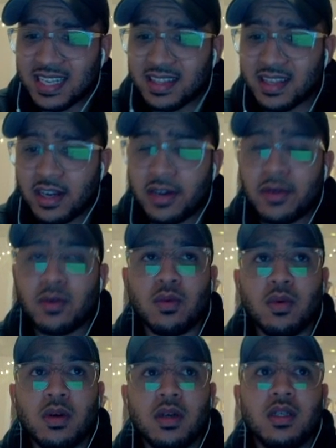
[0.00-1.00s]
there
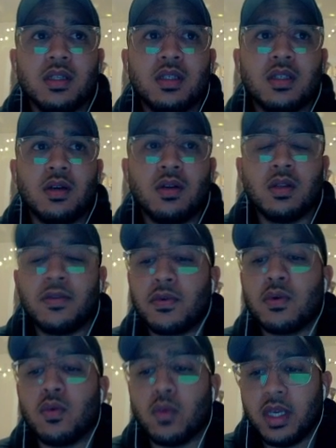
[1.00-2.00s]
was only for
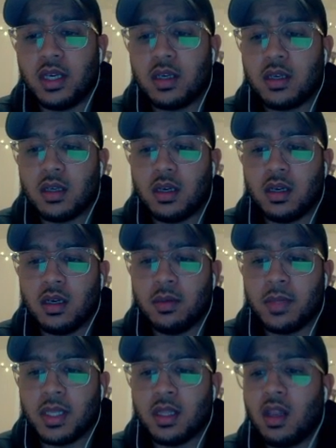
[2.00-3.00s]
a week,
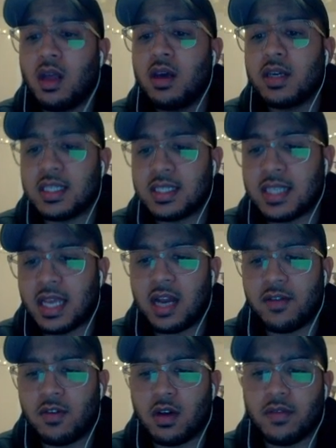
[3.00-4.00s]
and the longest stay out
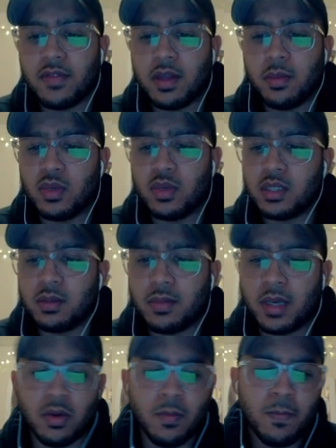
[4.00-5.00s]
of all of them was
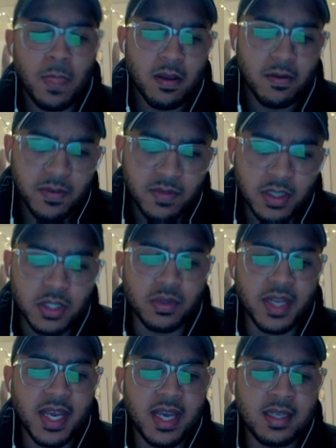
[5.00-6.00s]
about 52
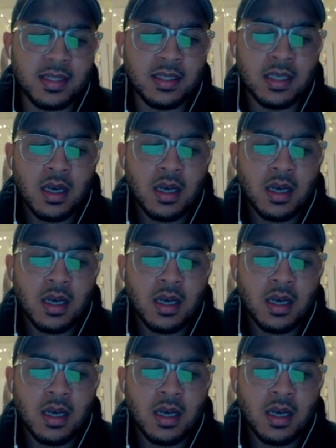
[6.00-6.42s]
days.